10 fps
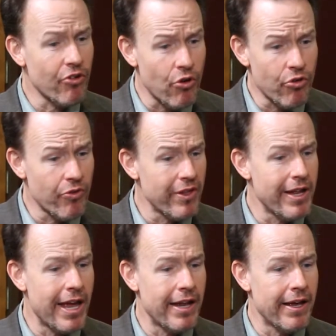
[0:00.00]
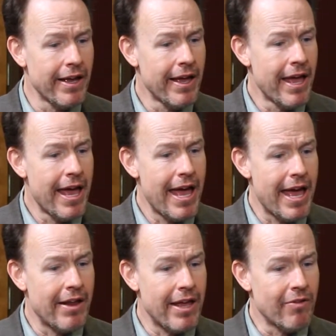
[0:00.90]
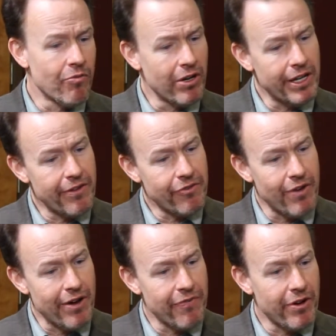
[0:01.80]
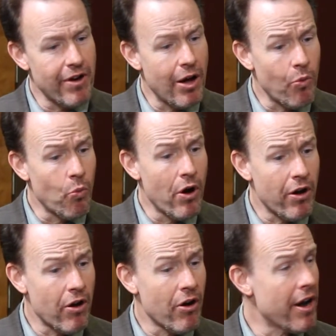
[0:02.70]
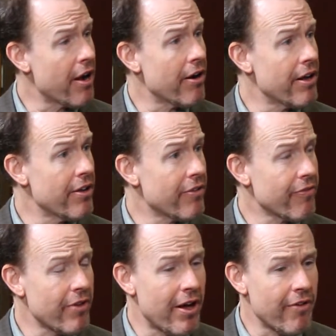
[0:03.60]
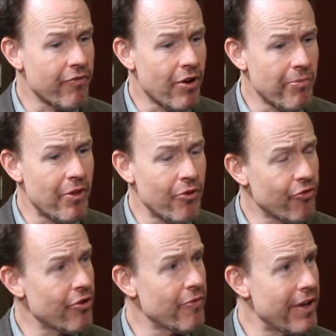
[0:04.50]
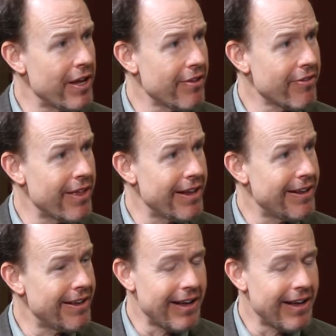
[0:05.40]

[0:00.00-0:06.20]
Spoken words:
to go through the data and really try to figure out what are areas from those surveys that,